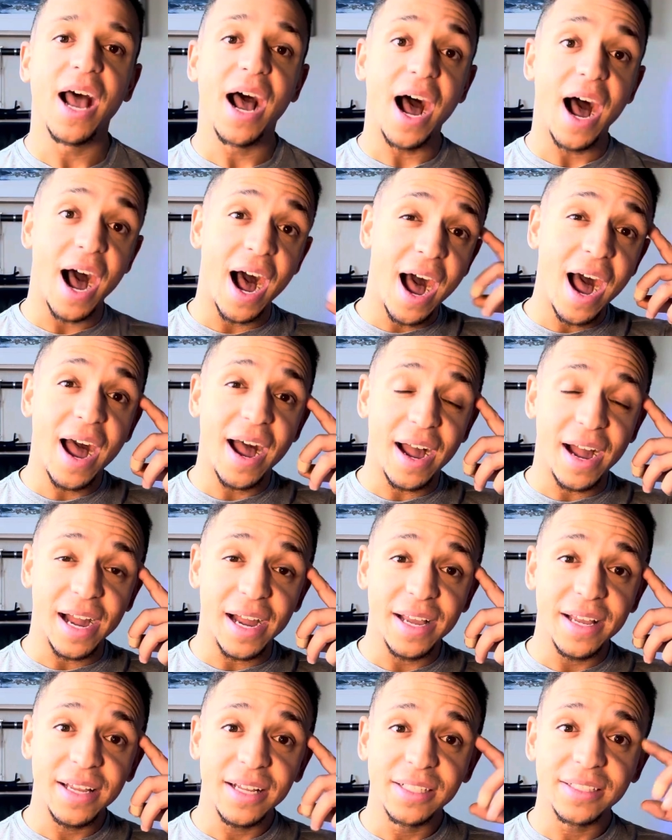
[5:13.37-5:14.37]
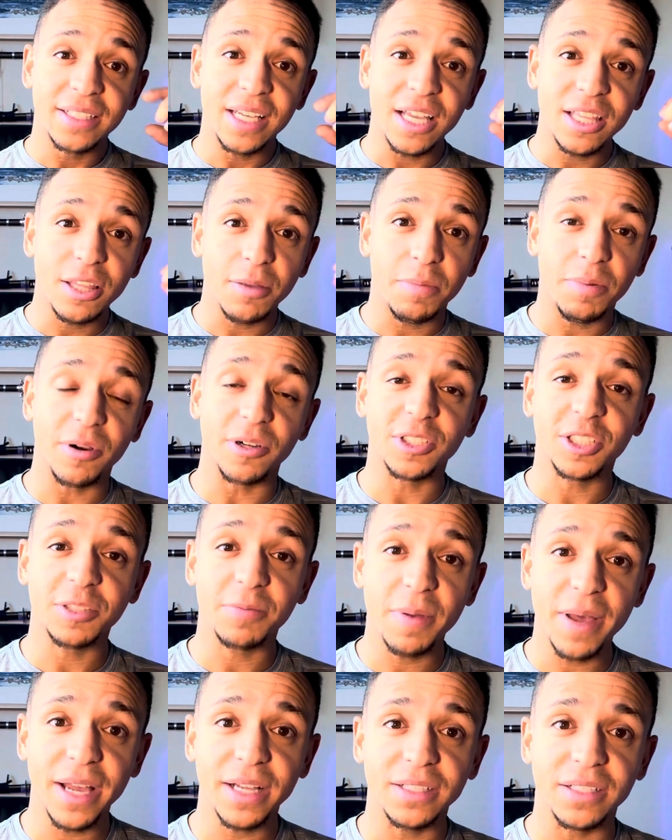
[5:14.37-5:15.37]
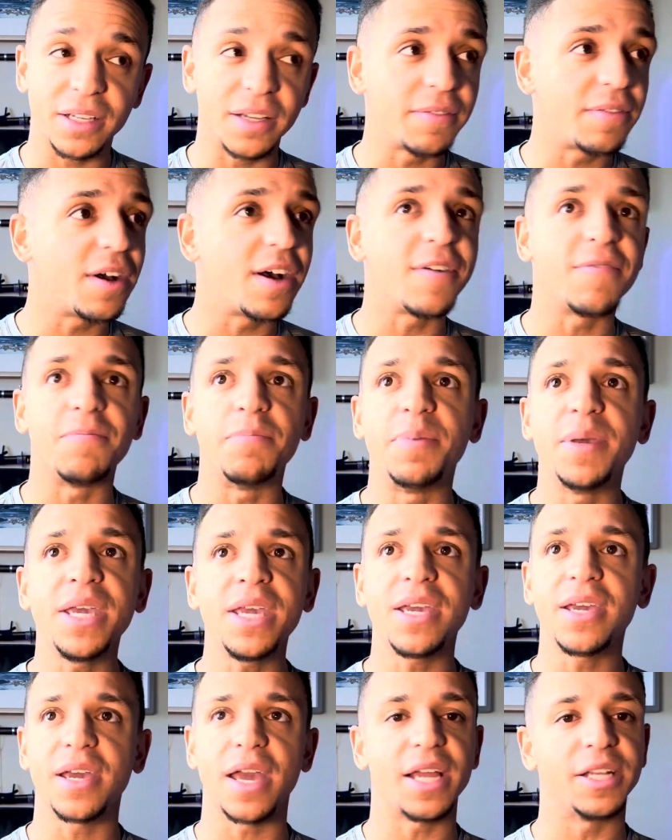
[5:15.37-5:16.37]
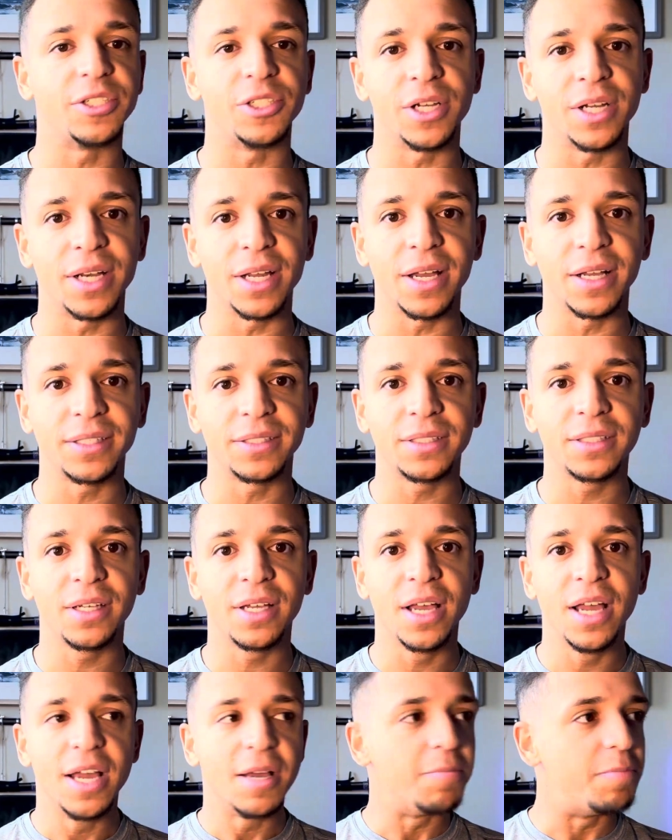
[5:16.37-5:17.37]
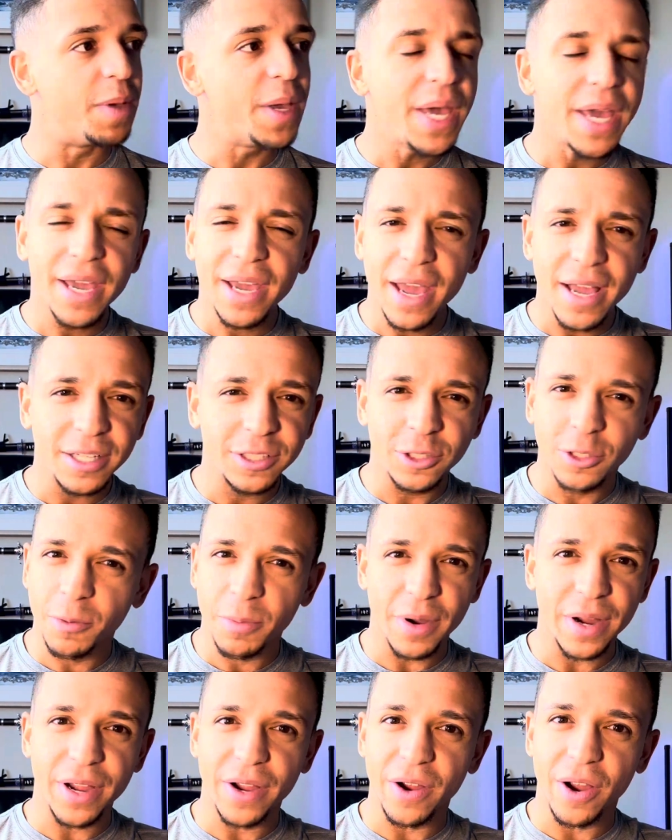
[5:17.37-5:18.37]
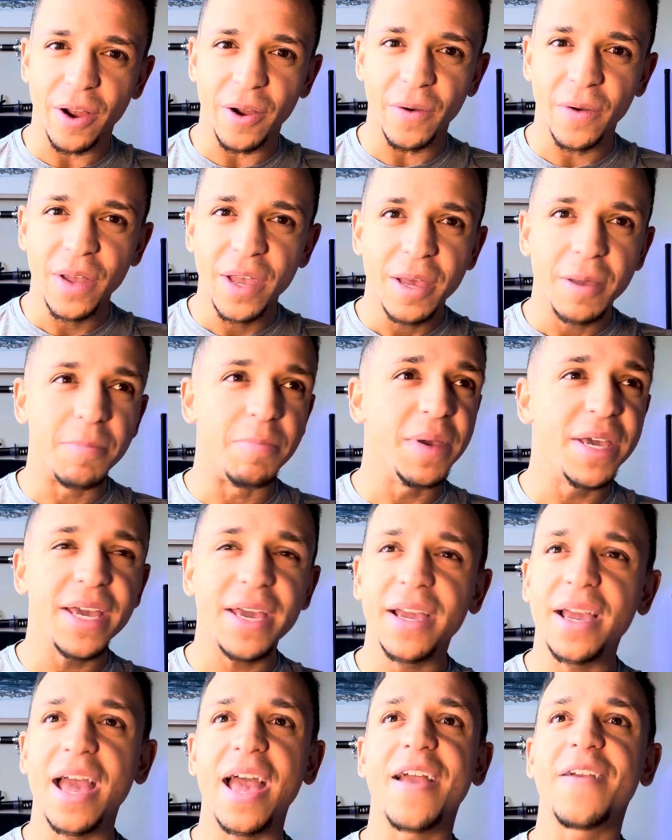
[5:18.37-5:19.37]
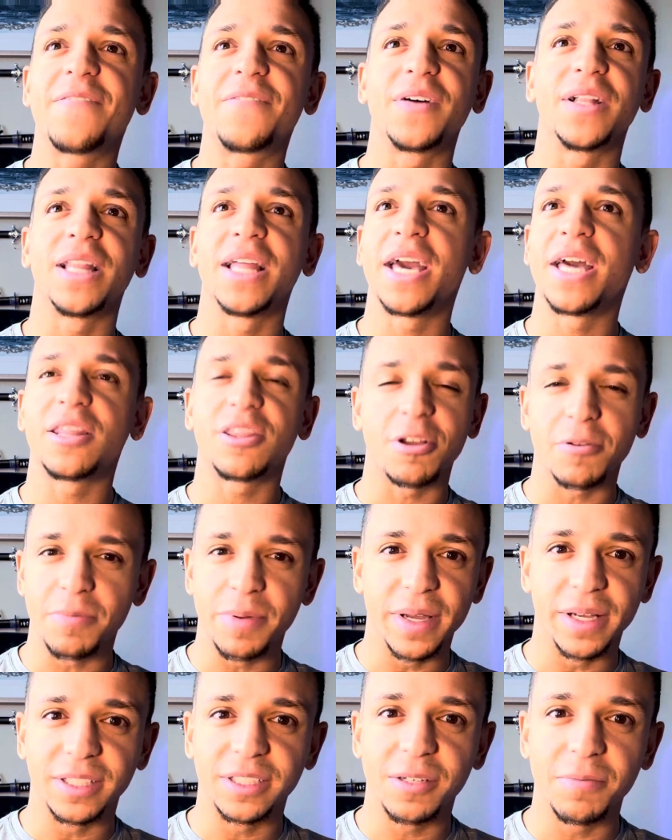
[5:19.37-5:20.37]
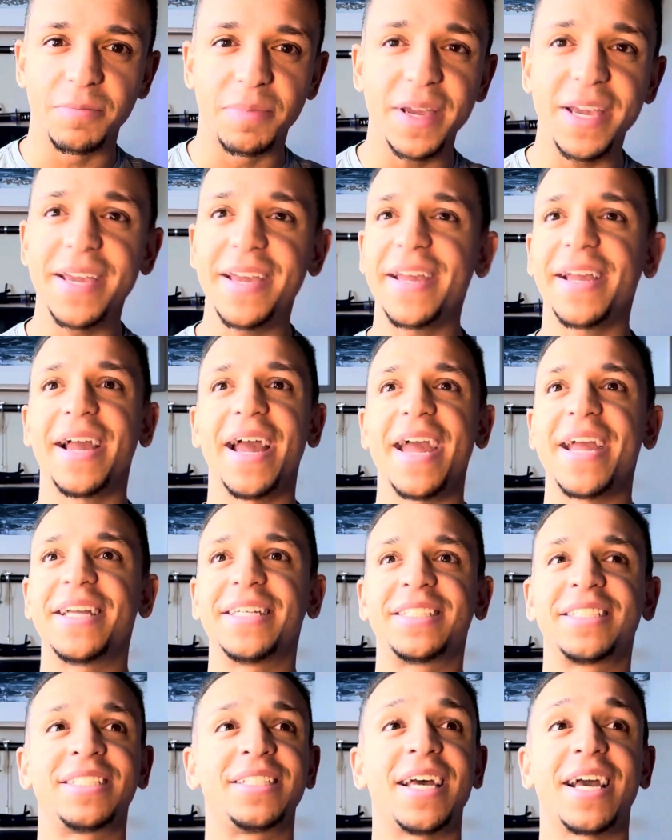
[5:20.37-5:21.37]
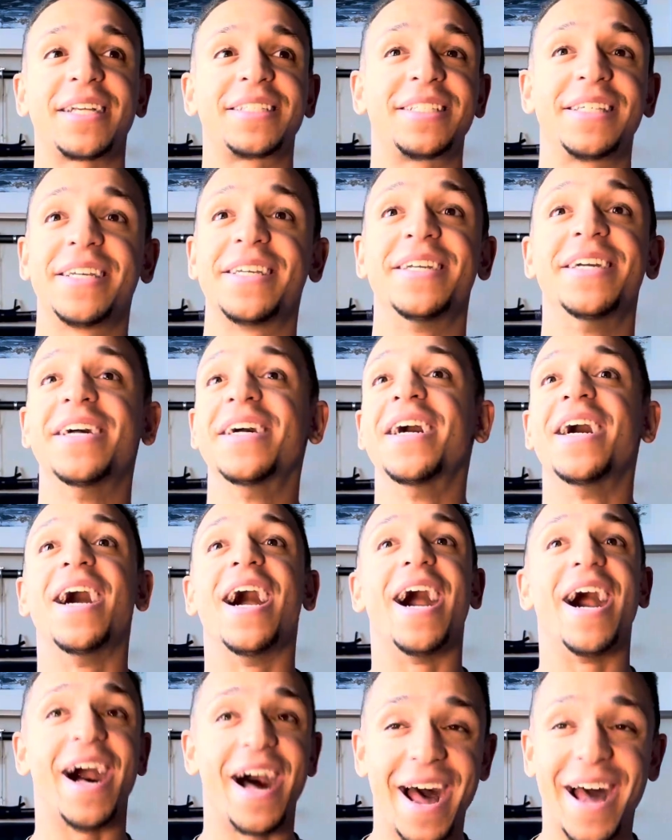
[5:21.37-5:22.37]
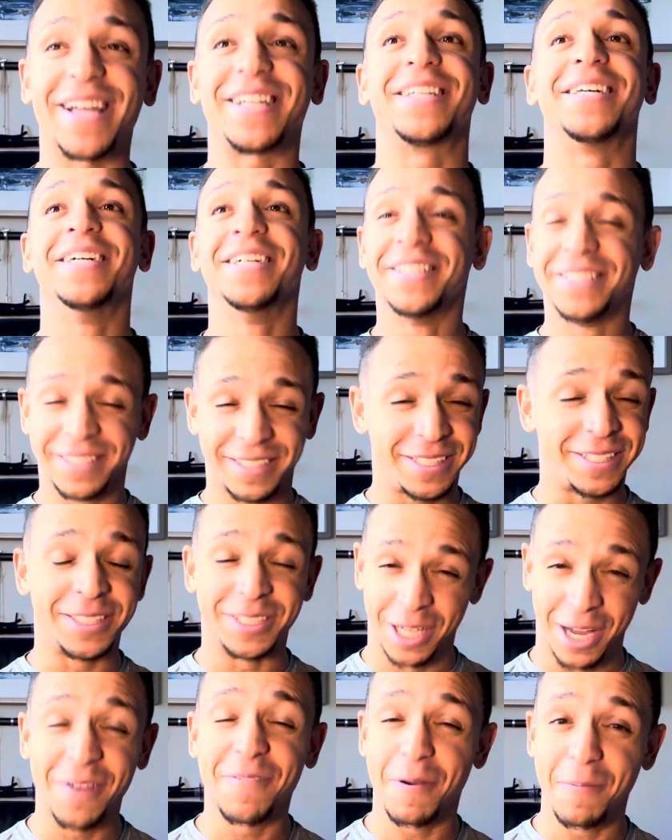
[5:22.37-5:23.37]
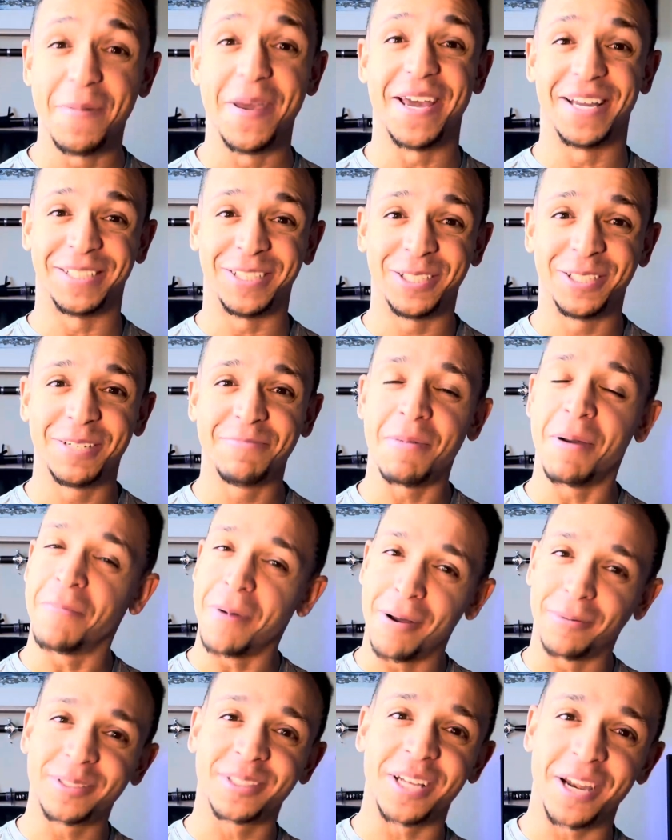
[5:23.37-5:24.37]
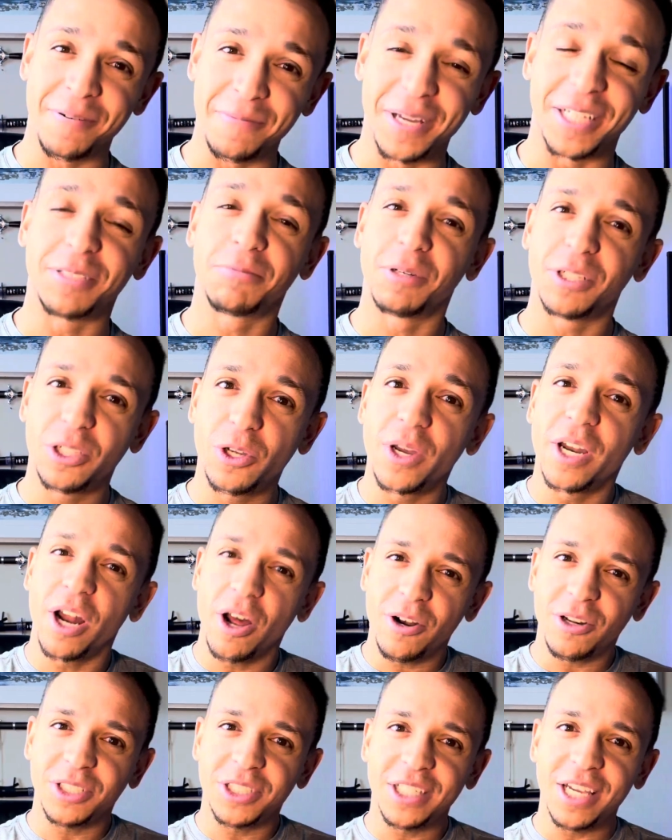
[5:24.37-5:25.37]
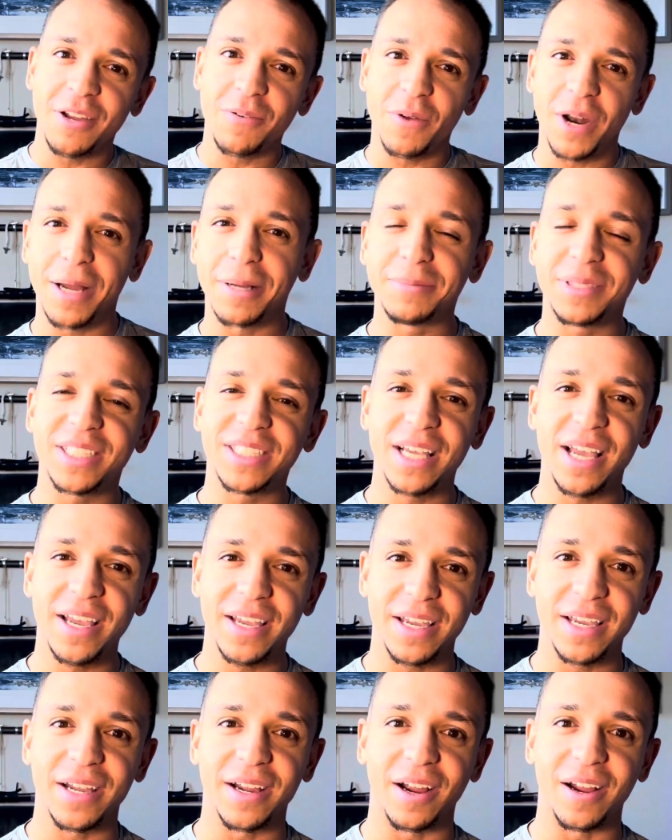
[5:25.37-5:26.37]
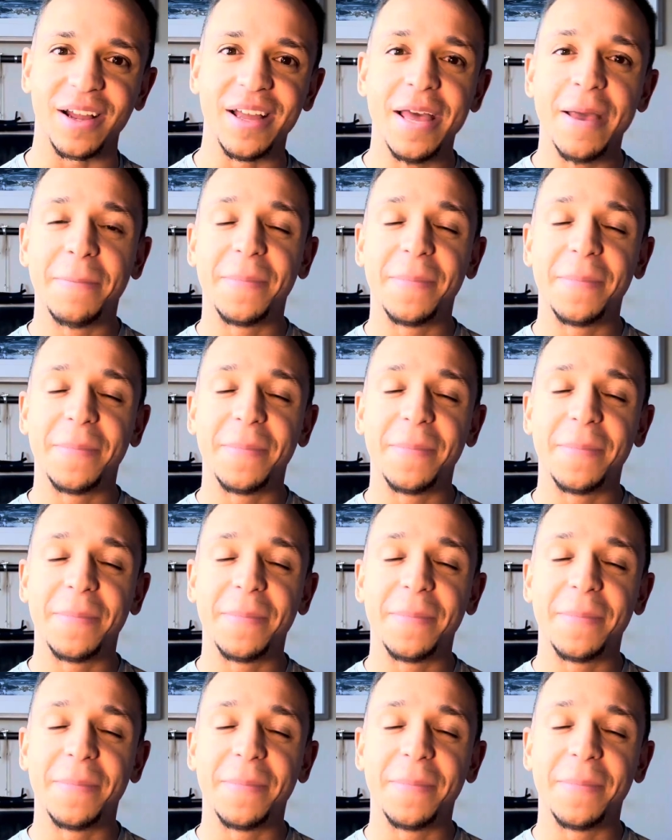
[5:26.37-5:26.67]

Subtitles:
I take the perspective of being a genius, being a superhero, being a philanthropist, being a sexy, hot son of a bitch. My mom's not a bitch. But you can understand what I'm saying here.